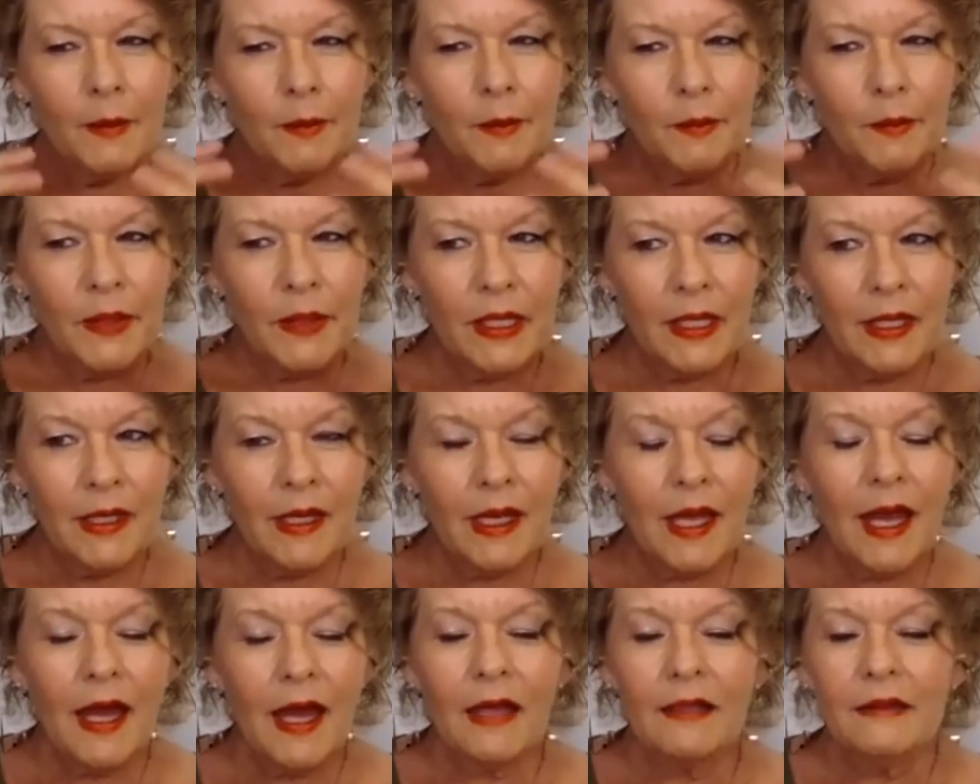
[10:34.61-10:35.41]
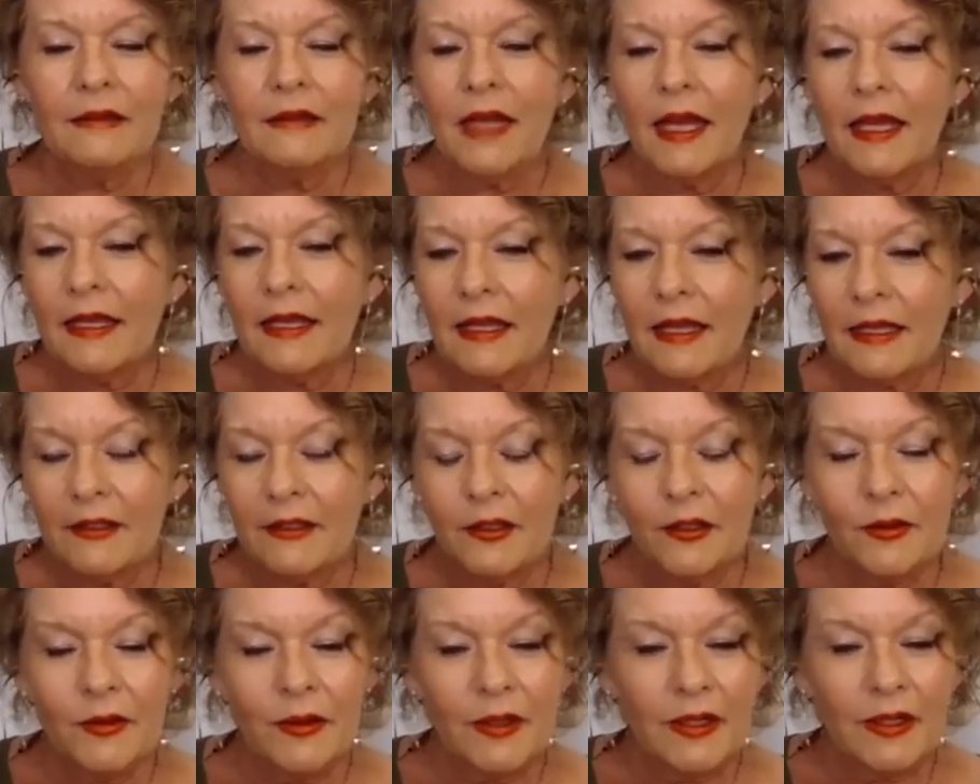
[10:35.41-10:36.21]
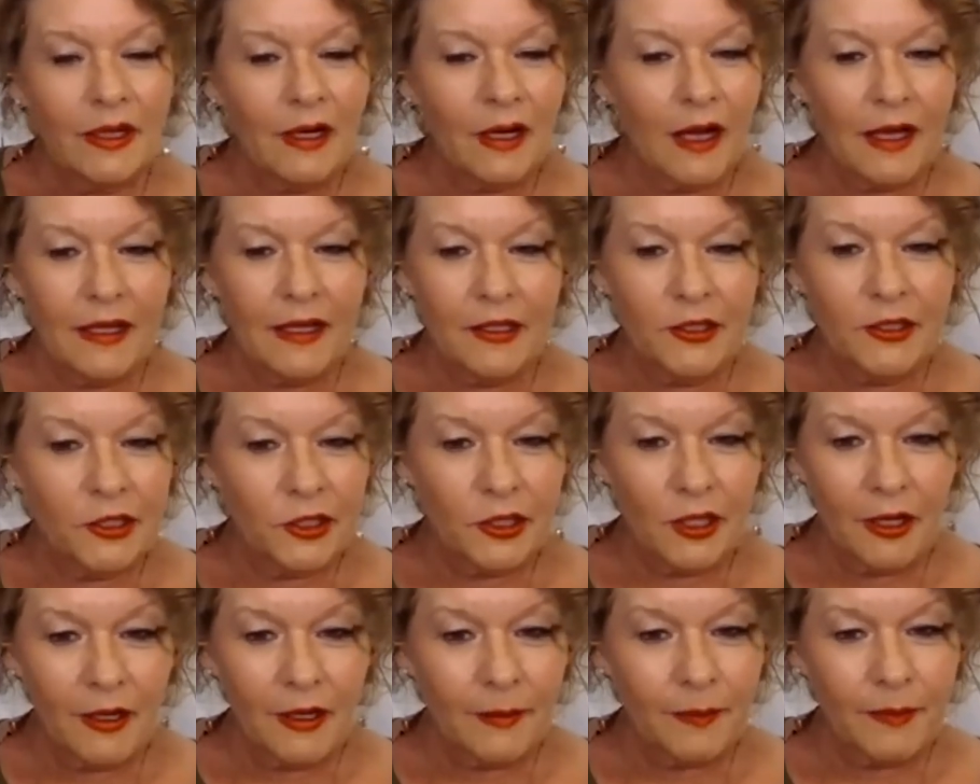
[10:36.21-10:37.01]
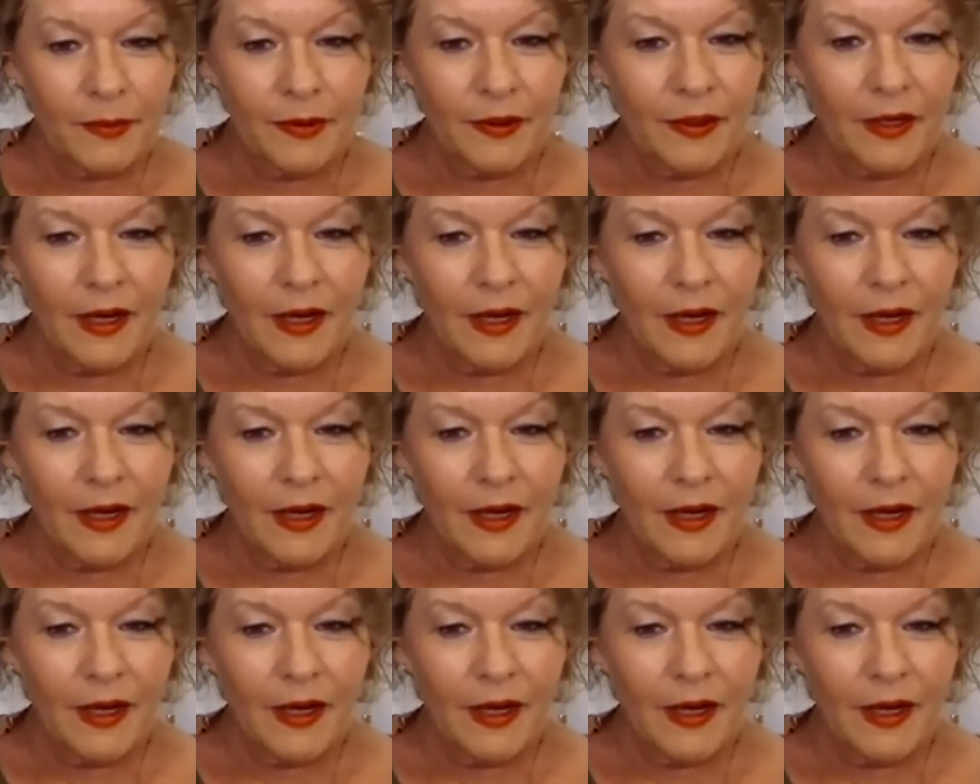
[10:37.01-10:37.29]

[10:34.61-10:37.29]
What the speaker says: Be like you're a shopper